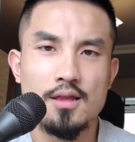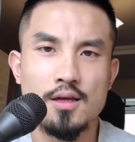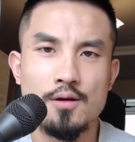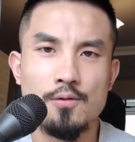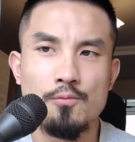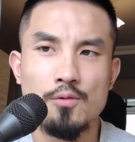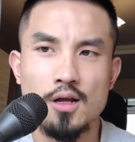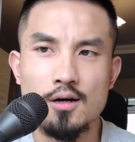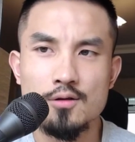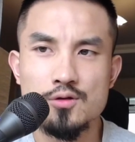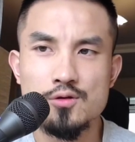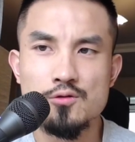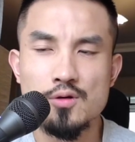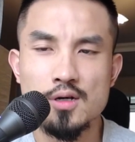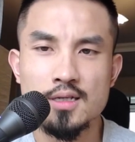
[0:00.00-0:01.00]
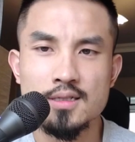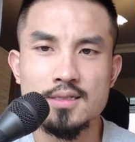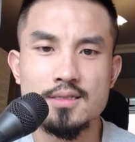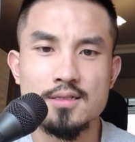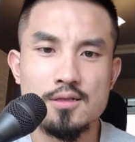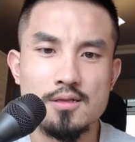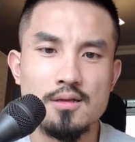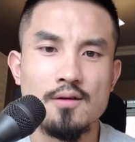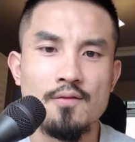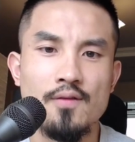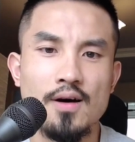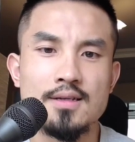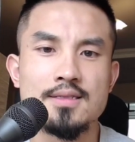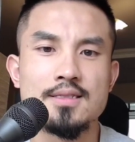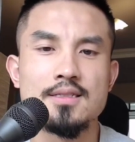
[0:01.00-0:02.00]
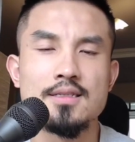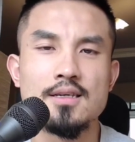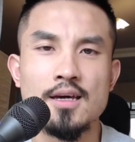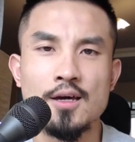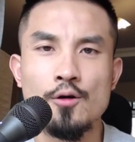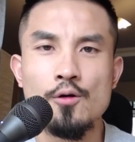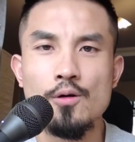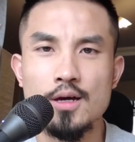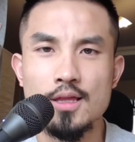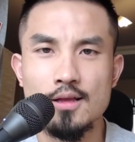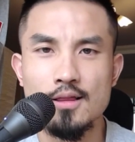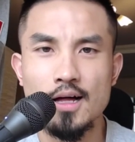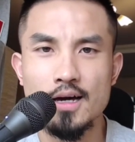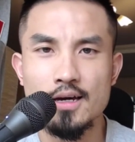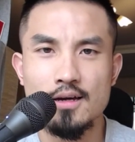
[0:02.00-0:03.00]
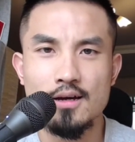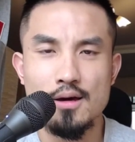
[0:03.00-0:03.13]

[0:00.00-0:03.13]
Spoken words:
and what I'll do is if I see a coin I